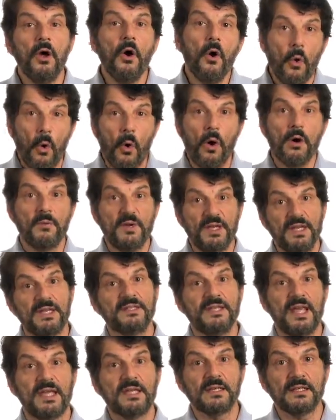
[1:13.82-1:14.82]
Or we can
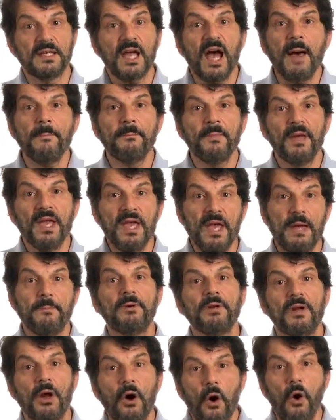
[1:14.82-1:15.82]
take a cup and
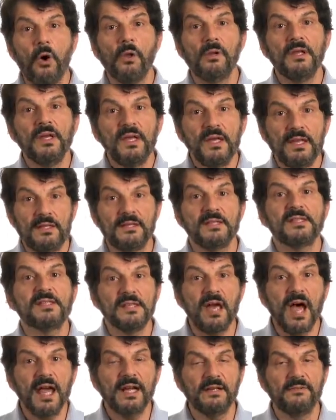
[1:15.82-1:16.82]
put a hole in the
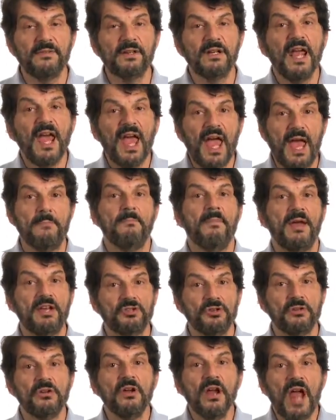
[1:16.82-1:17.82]
side of it and
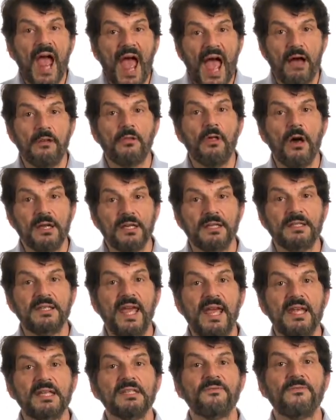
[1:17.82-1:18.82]
measure how long it
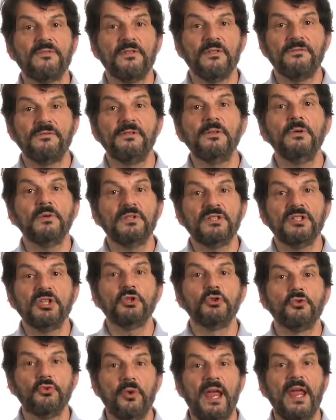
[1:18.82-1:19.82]
takes for the fluid to
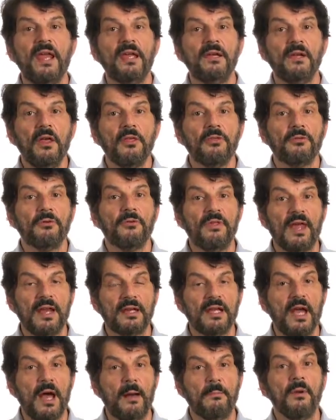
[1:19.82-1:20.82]
drain through that
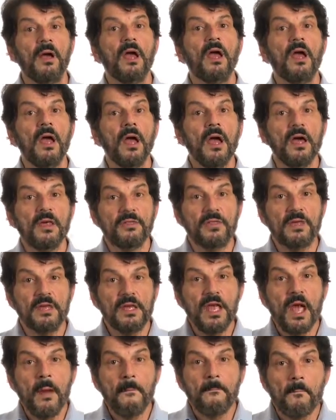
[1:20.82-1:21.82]
cup.
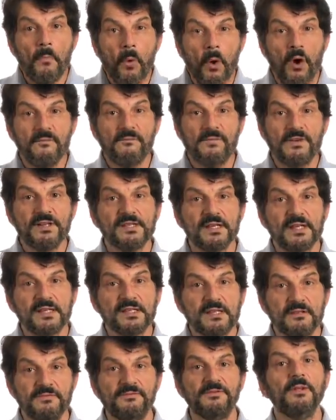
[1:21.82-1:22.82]
The more viscous
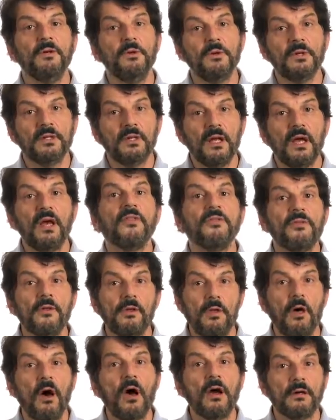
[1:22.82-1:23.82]
the fluid, the
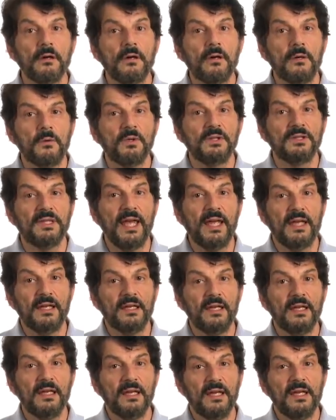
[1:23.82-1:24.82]
longer it will take.
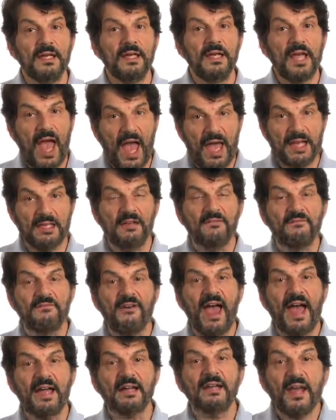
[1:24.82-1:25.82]
And in
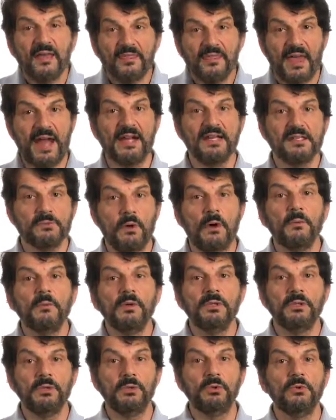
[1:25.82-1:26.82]
fact, that is what we'll
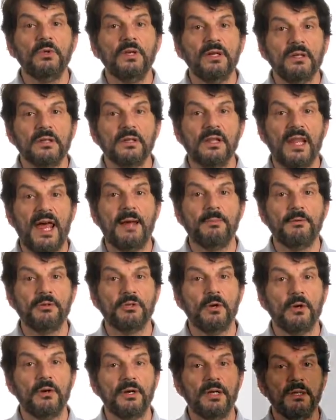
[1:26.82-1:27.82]
do in the
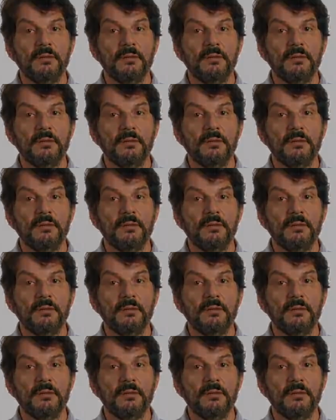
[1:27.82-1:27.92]
laboratory.